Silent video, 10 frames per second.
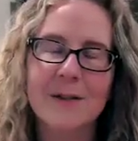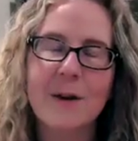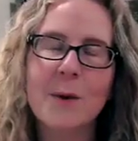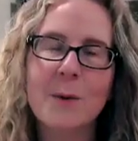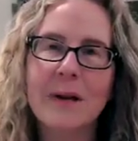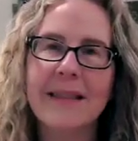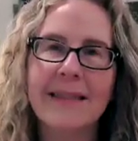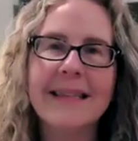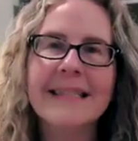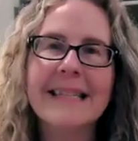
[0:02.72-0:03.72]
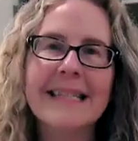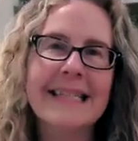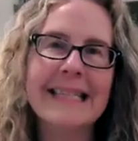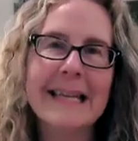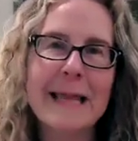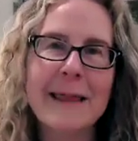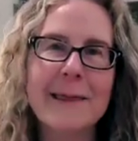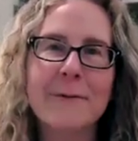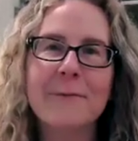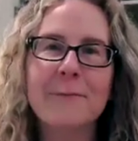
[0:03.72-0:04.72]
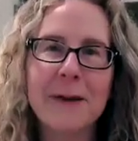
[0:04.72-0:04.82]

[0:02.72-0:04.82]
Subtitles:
So this is the